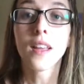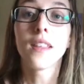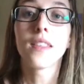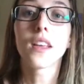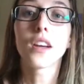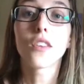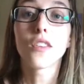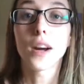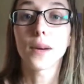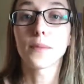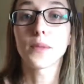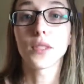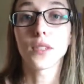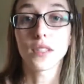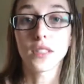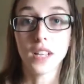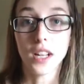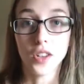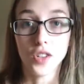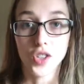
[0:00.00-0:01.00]
that grabs their
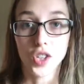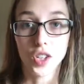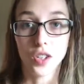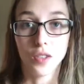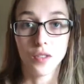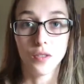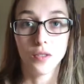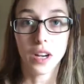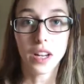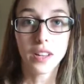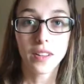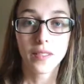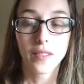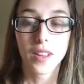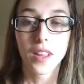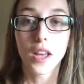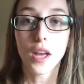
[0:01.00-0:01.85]
attention, right?